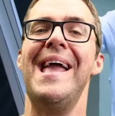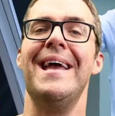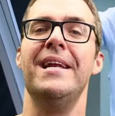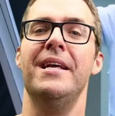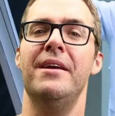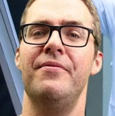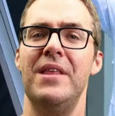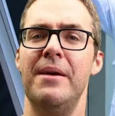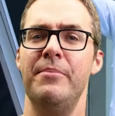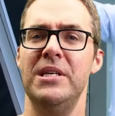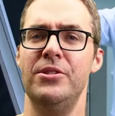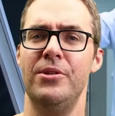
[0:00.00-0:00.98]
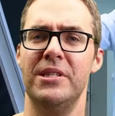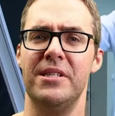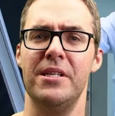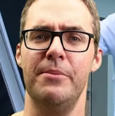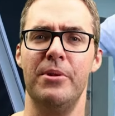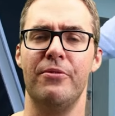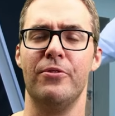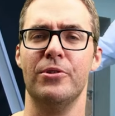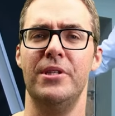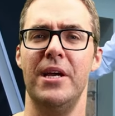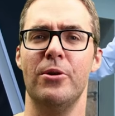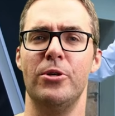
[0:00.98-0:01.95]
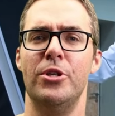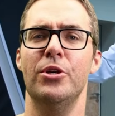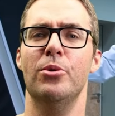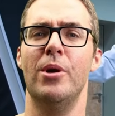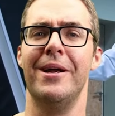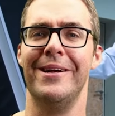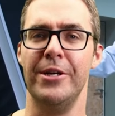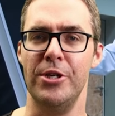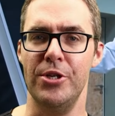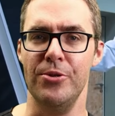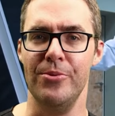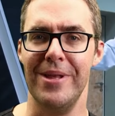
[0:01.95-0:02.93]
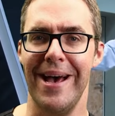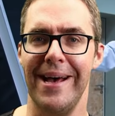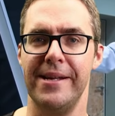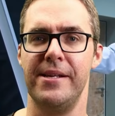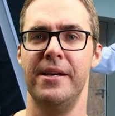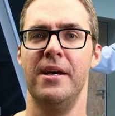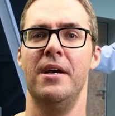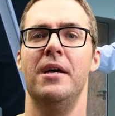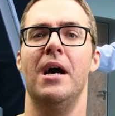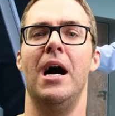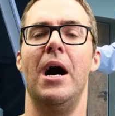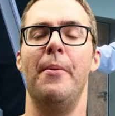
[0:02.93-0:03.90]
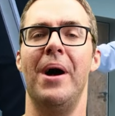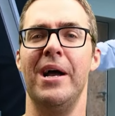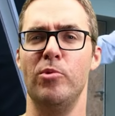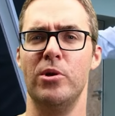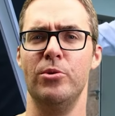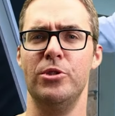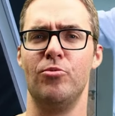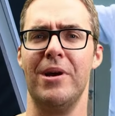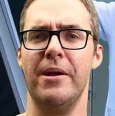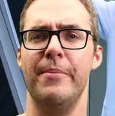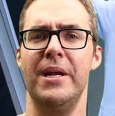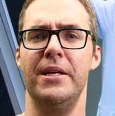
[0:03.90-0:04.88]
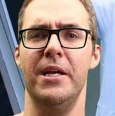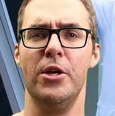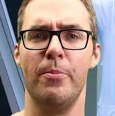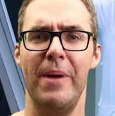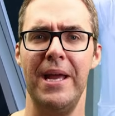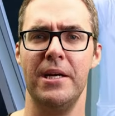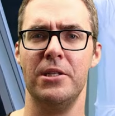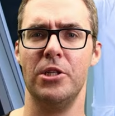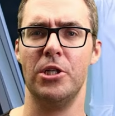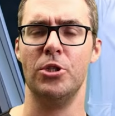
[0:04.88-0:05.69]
And if that means you can sleep the first day or two, do that. Um, I would always recommend get your pain under